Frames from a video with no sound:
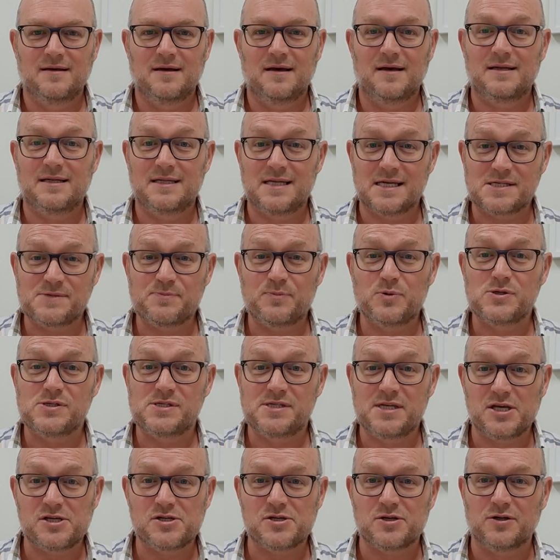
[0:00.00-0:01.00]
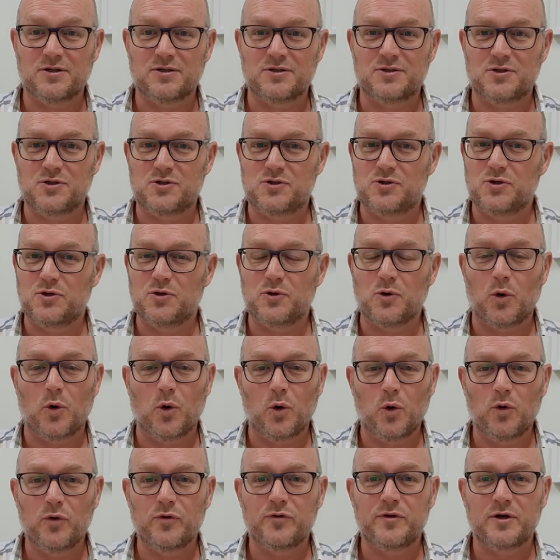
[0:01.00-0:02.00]
a disposition to do
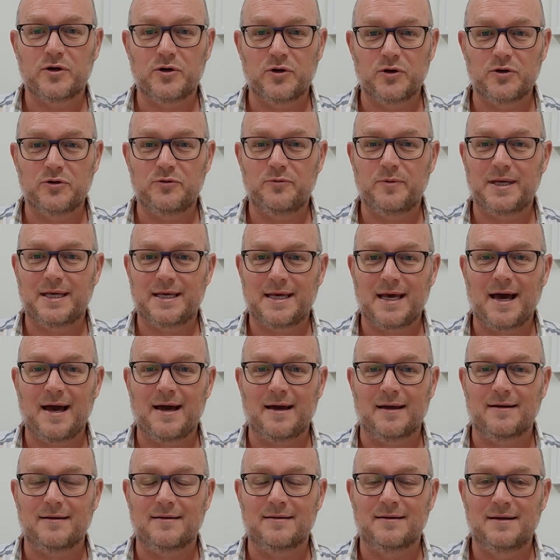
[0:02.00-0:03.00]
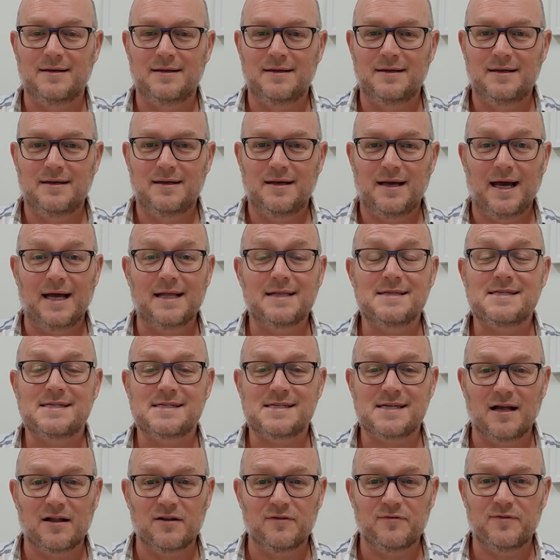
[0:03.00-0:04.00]
all the good we can, and
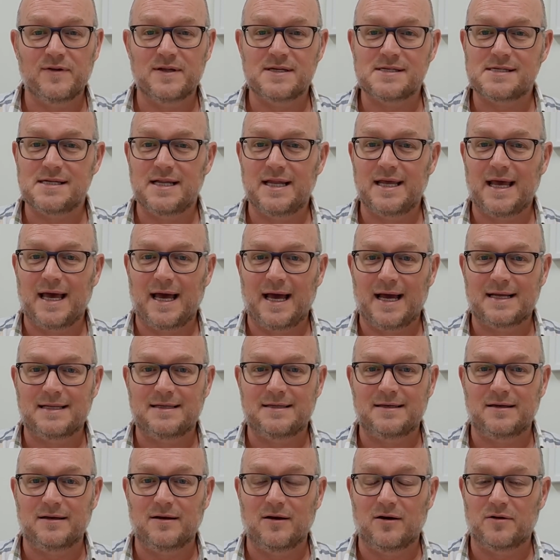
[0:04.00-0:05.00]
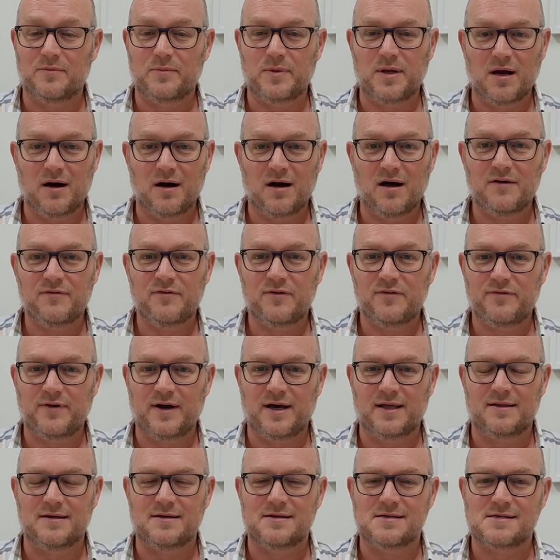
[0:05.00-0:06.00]
selflessly acting on behalf of
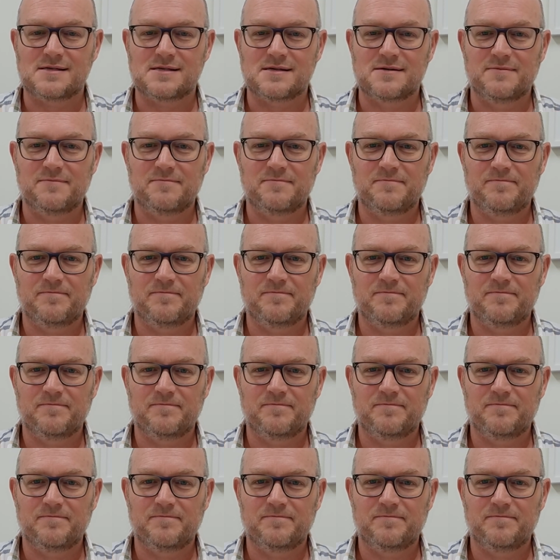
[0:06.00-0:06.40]
others.